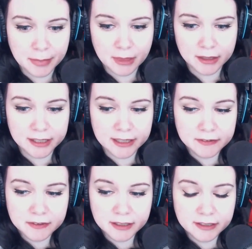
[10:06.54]
like
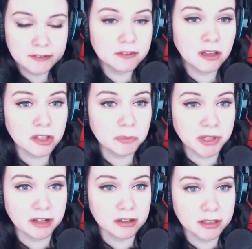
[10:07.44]
he's he's a solid
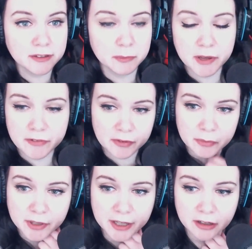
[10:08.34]
player. He's my favorite
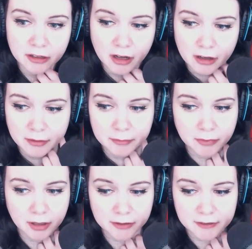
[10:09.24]
player um,
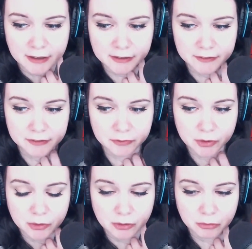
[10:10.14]
on the Dallas
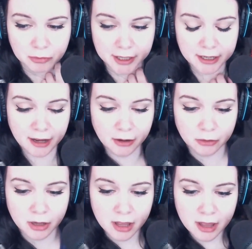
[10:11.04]
Fuel right
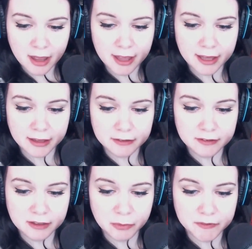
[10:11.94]
now, and
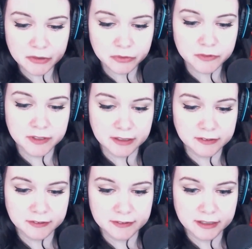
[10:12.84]
it was interesting
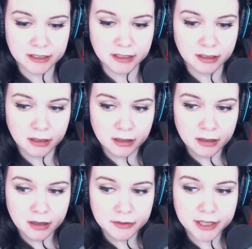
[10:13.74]
to see
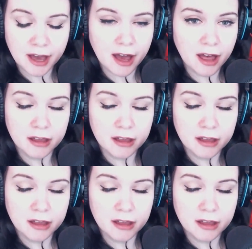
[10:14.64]
like I,